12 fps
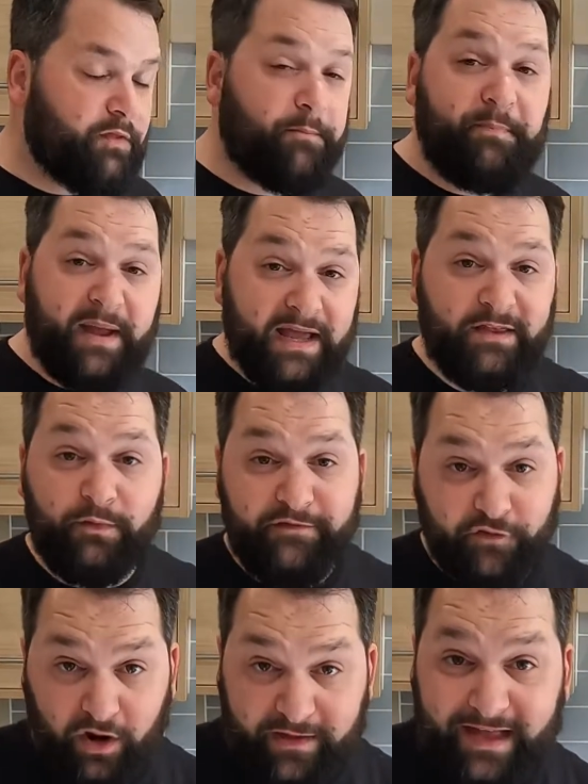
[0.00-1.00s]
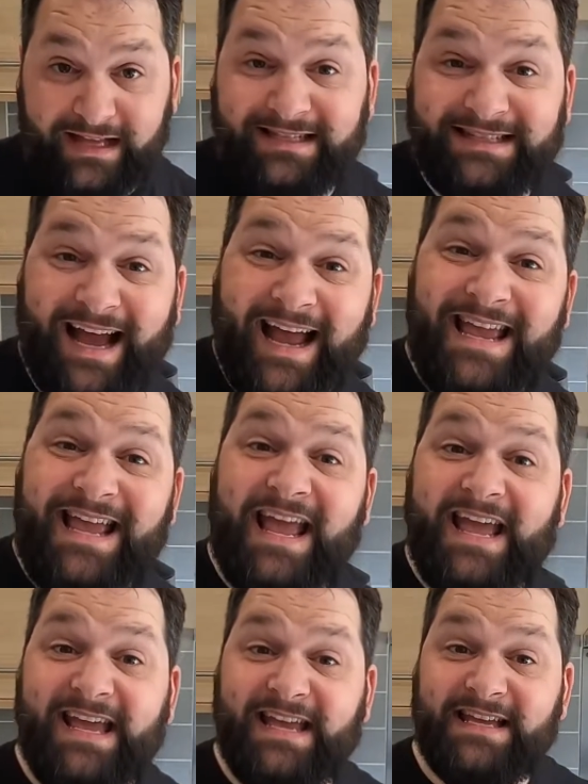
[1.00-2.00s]
beer that we've got in there
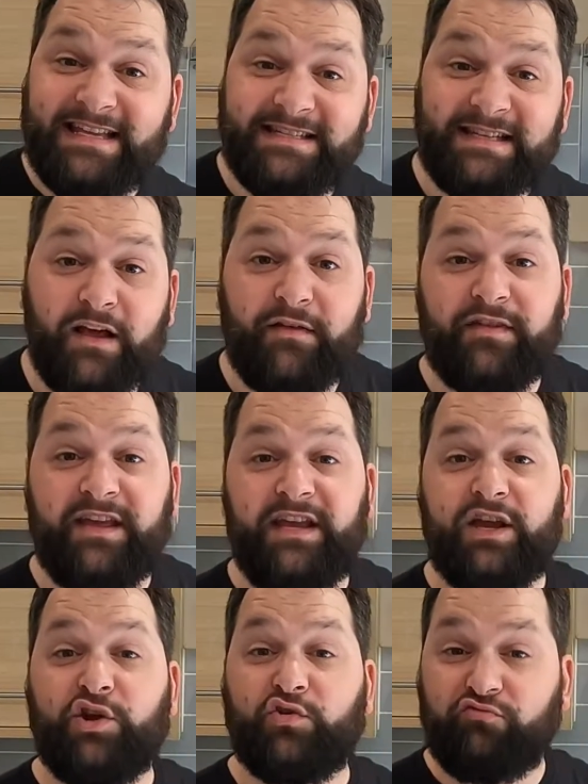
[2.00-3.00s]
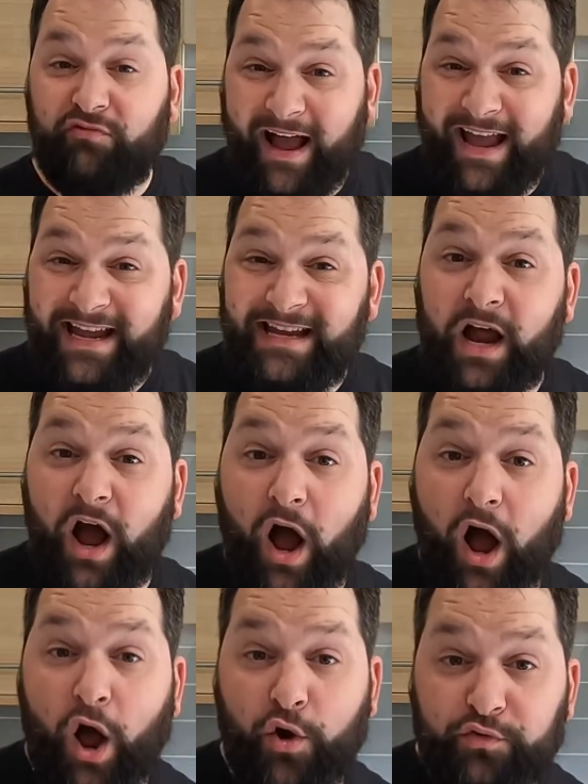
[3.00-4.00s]
today is the Grain
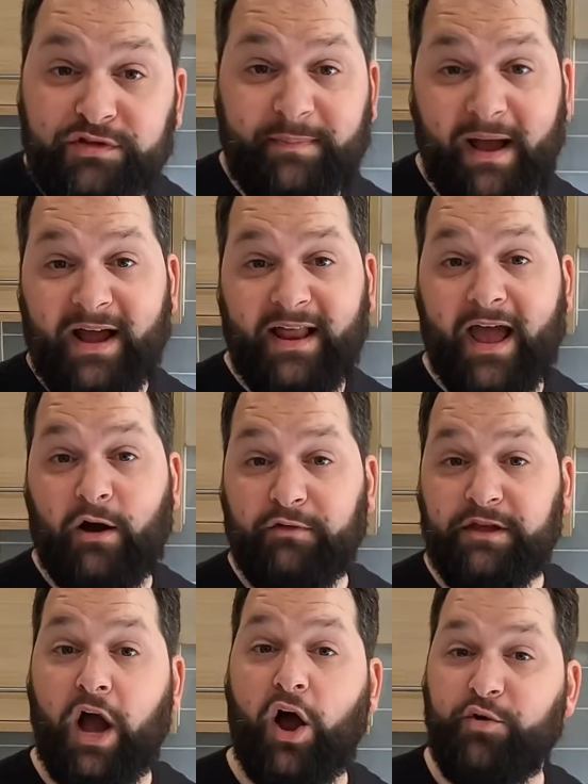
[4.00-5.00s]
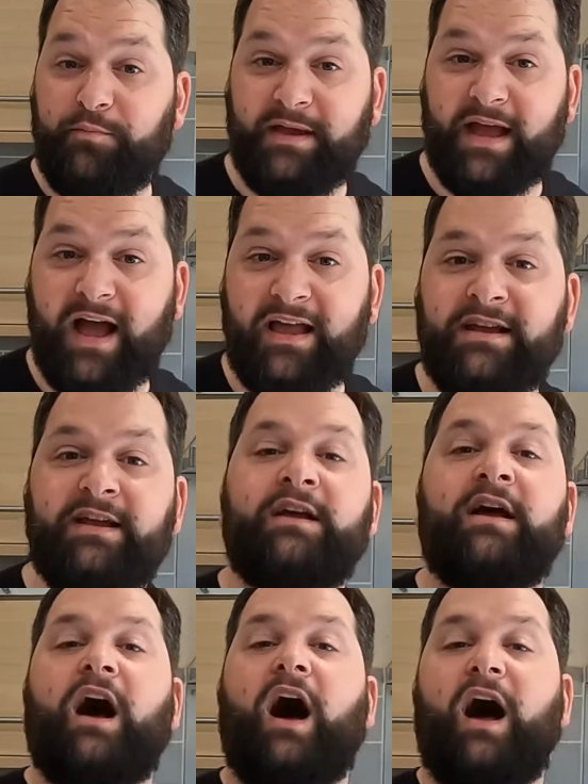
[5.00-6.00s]
Oat Pale Ale, the OPA.
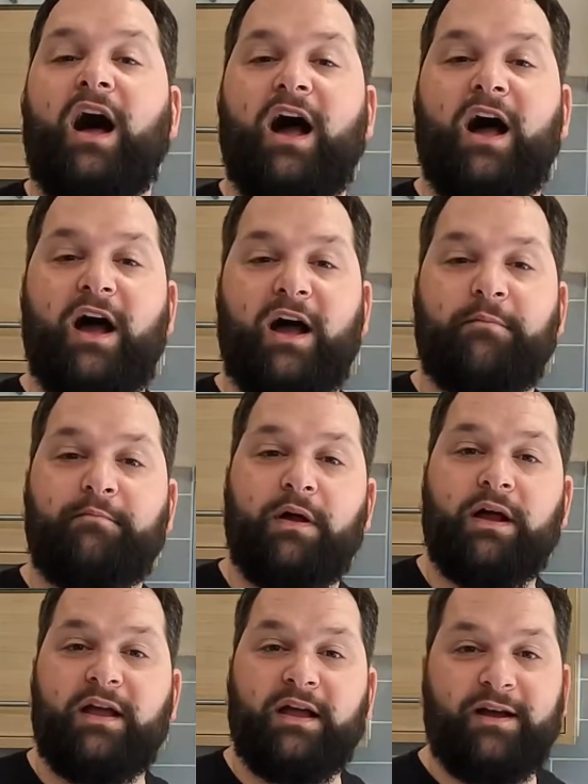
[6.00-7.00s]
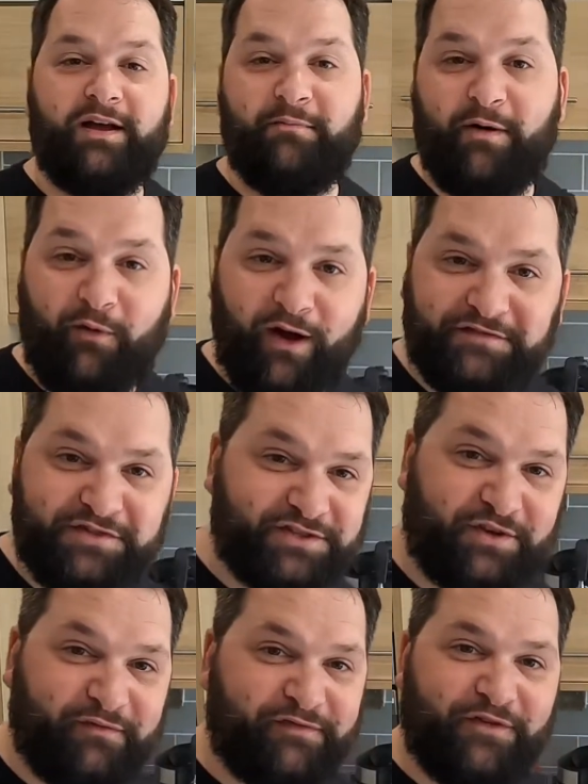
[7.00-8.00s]
My wife's
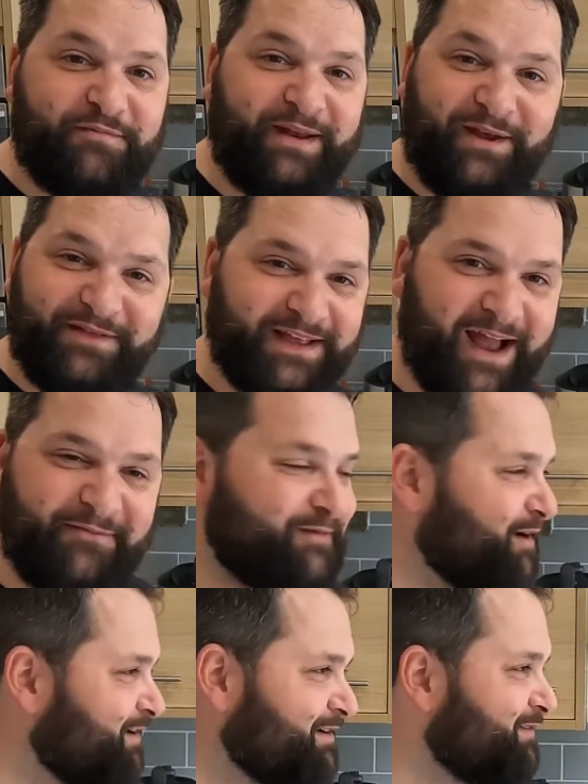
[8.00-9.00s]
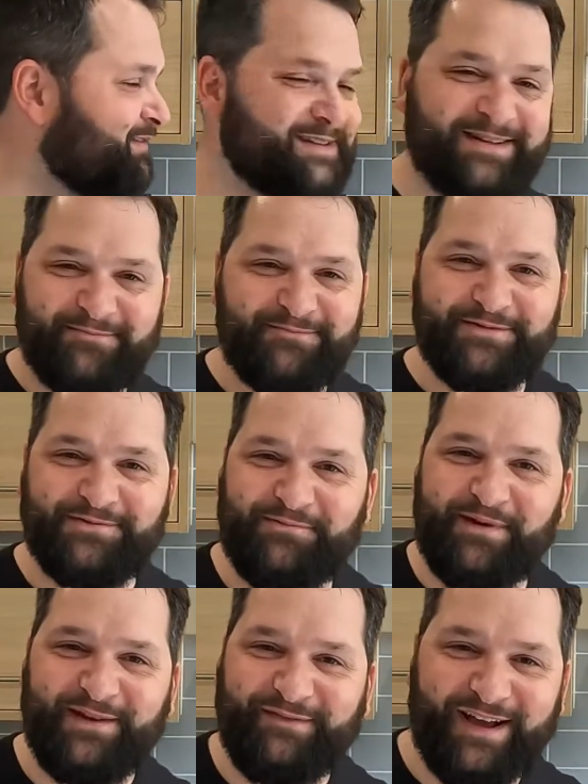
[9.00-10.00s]
just gone through below the camera in some sort
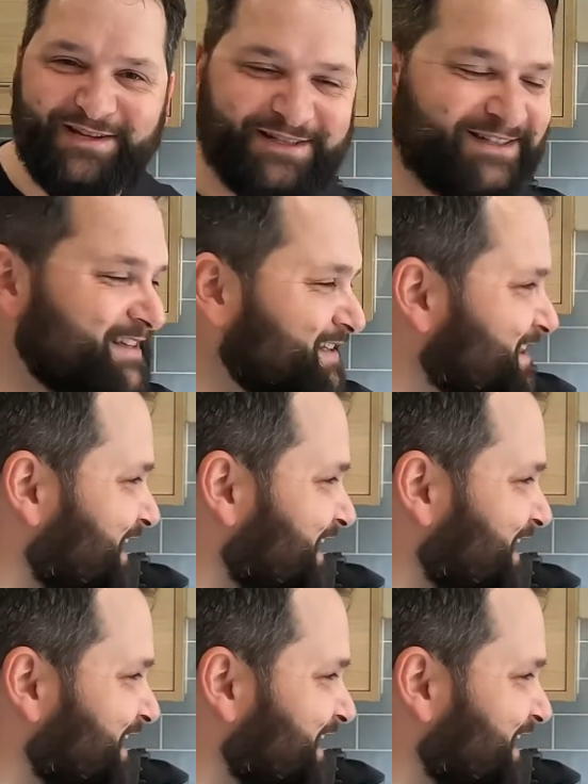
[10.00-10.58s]
of weird fashion.